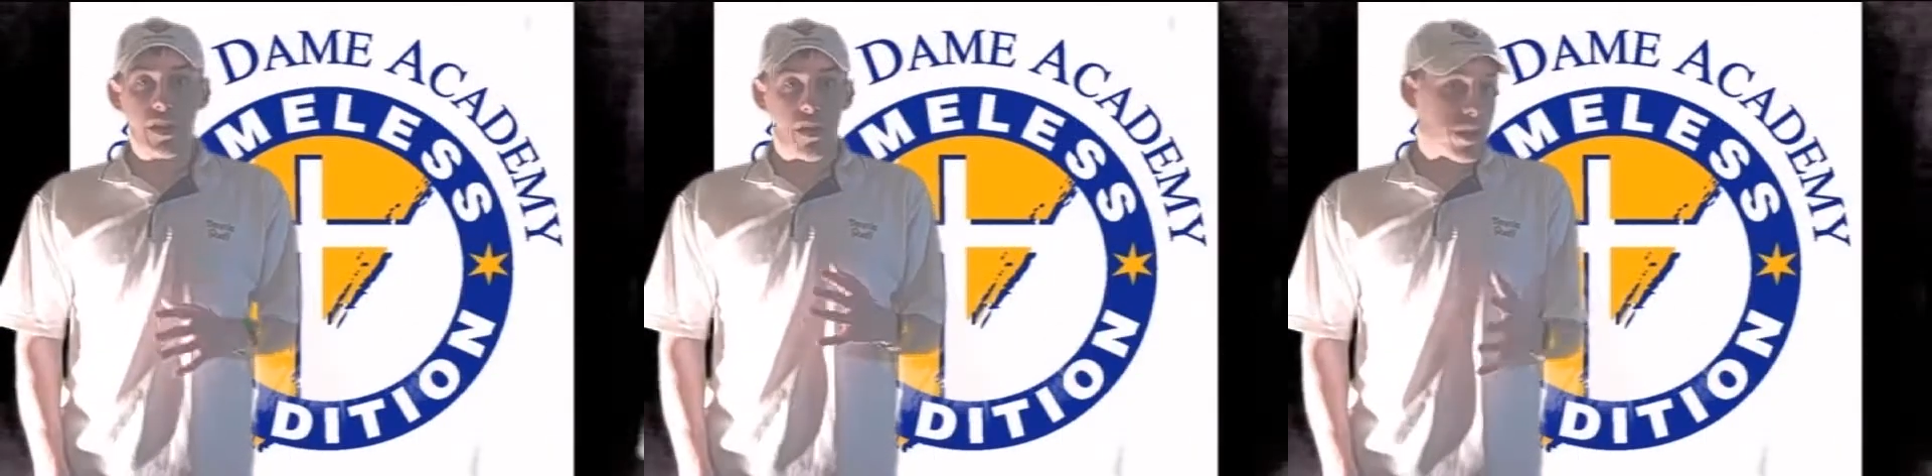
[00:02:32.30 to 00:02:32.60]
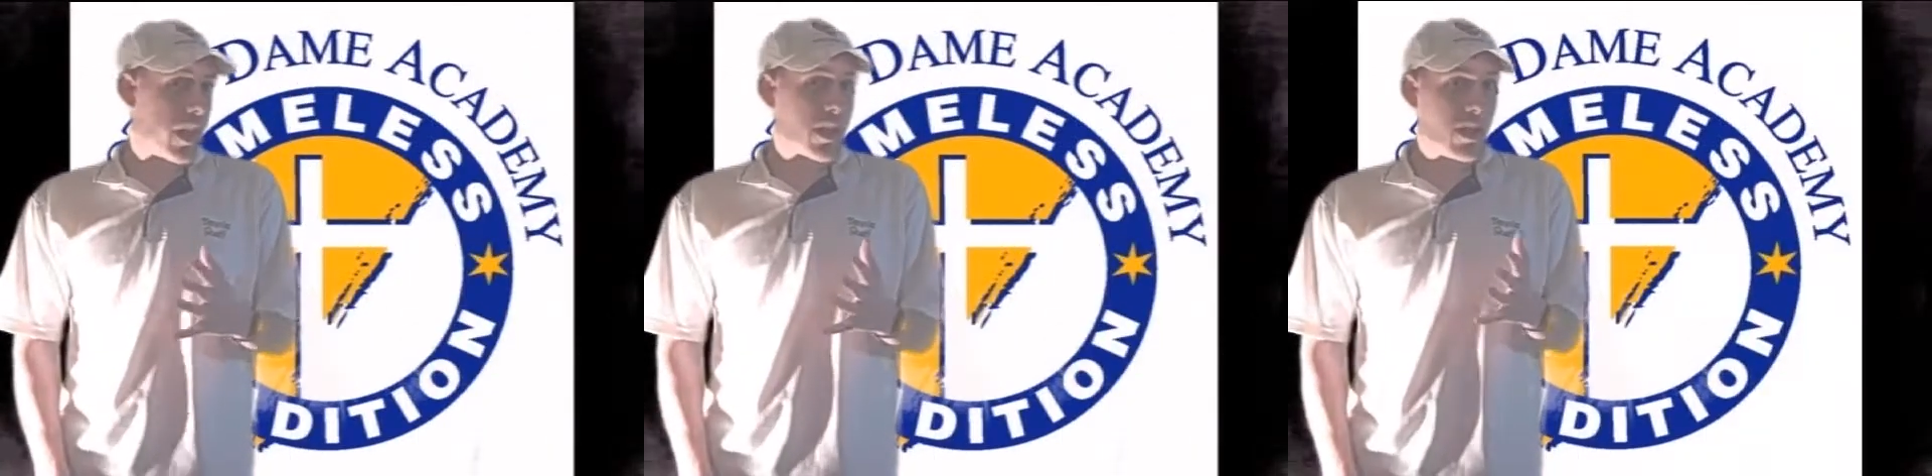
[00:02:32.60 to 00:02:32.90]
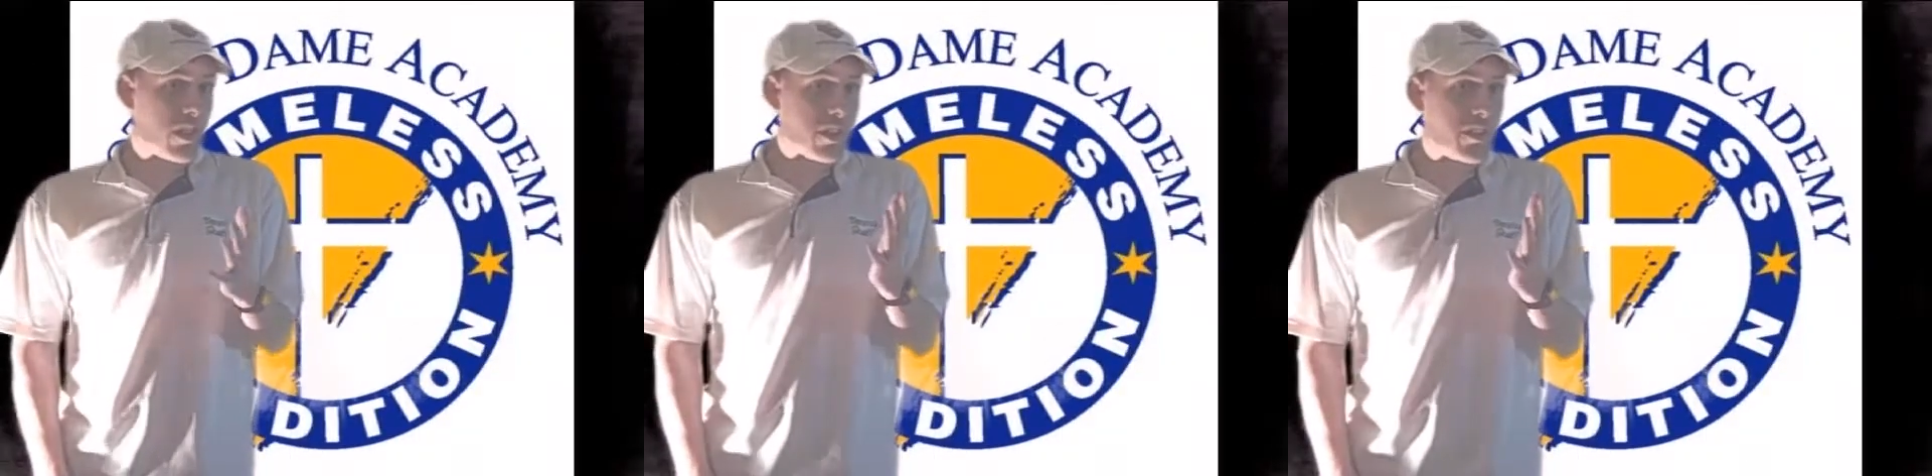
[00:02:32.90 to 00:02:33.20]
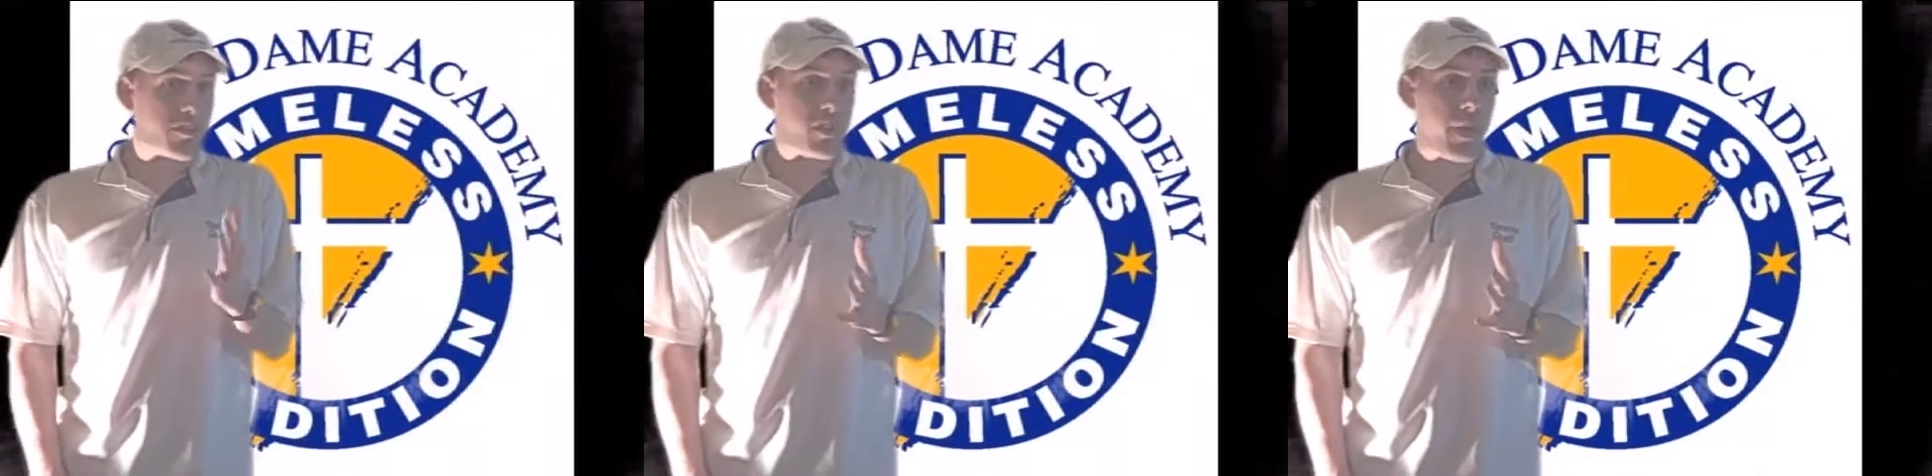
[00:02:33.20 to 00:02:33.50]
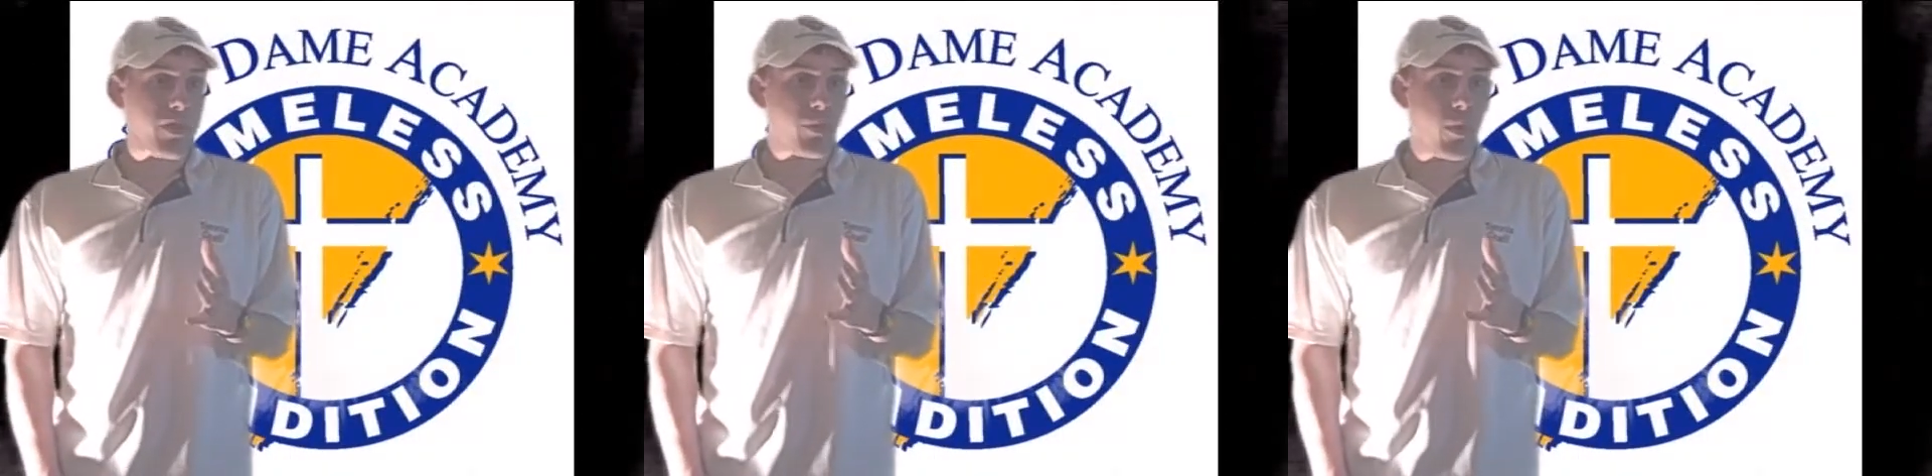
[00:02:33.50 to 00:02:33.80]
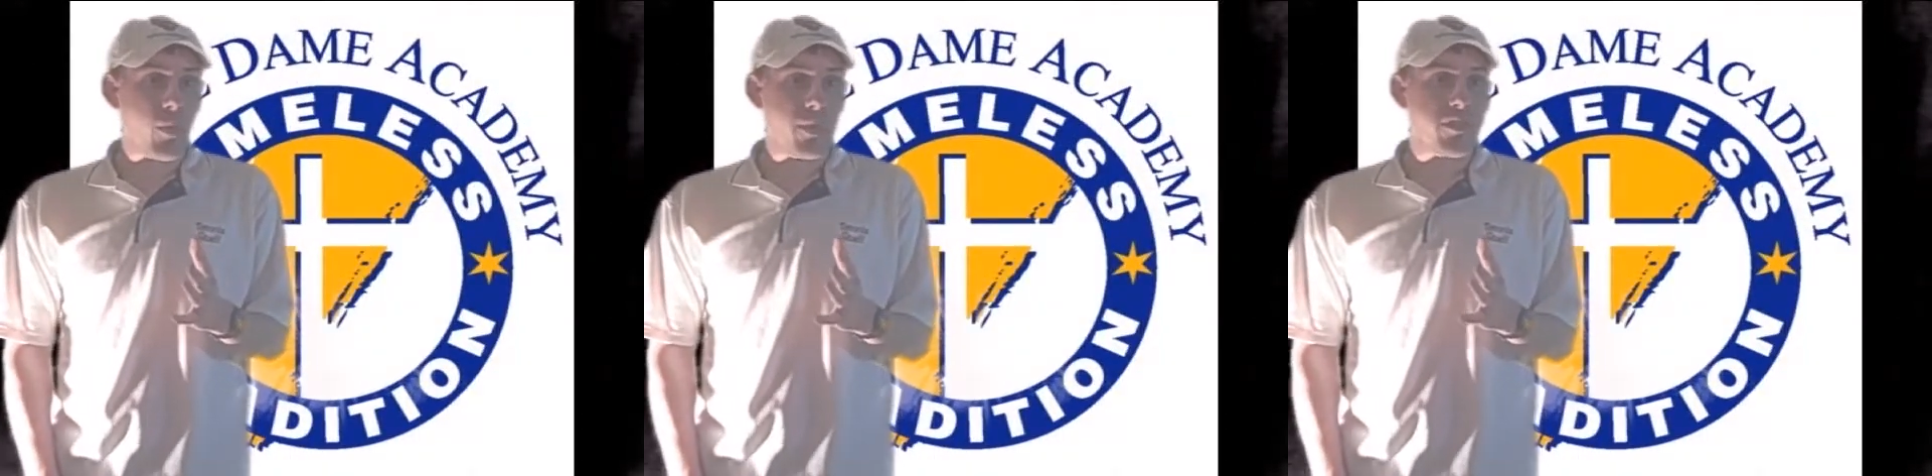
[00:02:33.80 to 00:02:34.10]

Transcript: got to get a little history about the Romans.